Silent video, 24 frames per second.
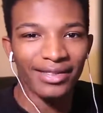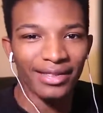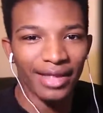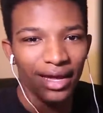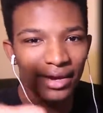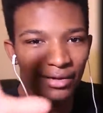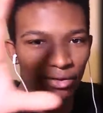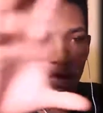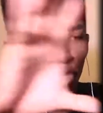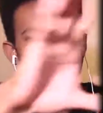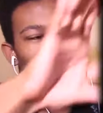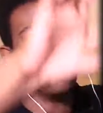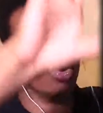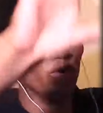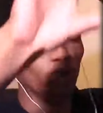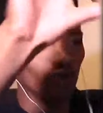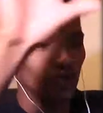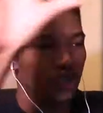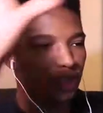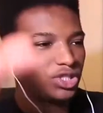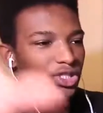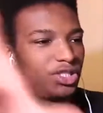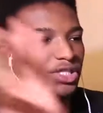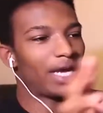that
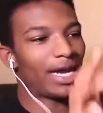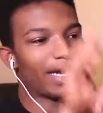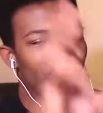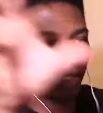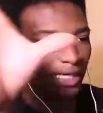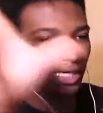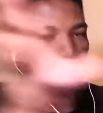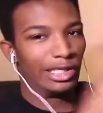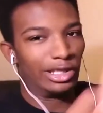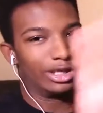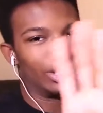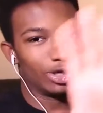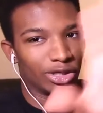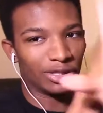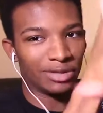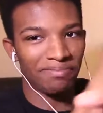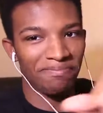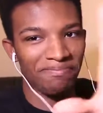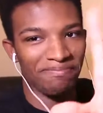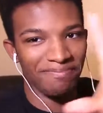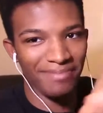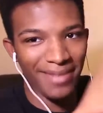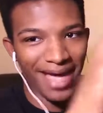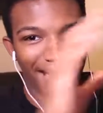whole section looked
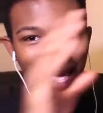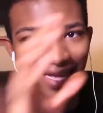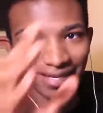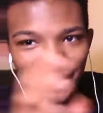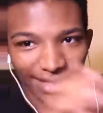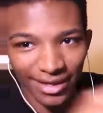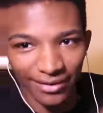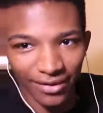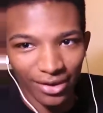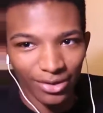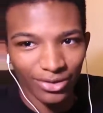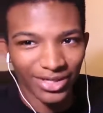massive.